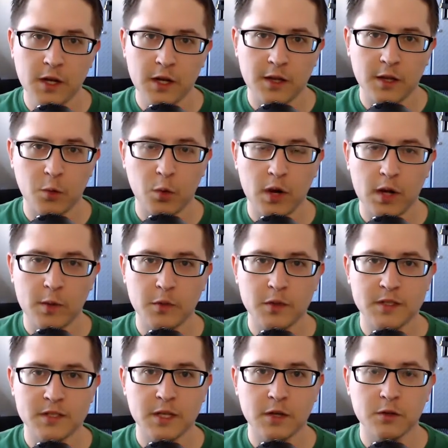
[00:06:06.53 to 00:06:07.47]
they were able to
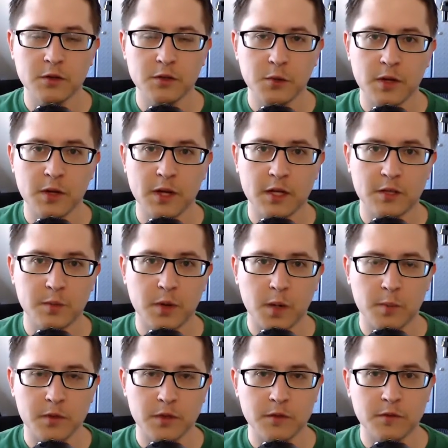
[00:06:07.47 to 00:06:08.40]
sell those greenhouse
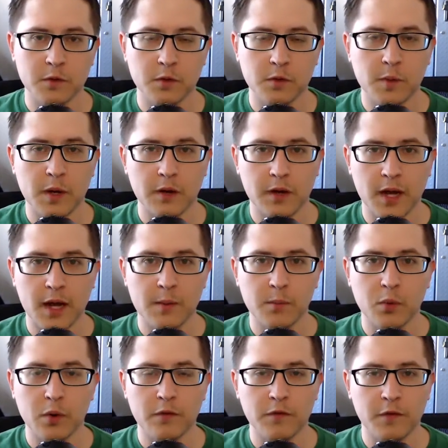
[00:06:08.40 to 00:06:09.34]
properties for about
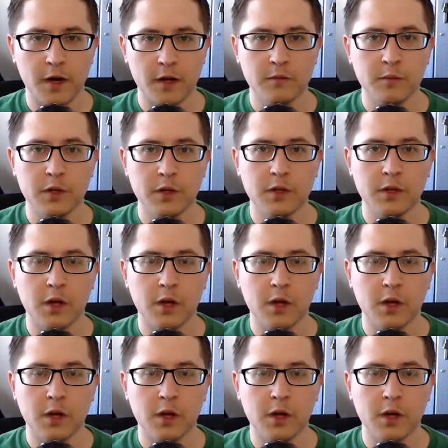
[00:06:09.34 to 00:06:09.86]
$9.5 million.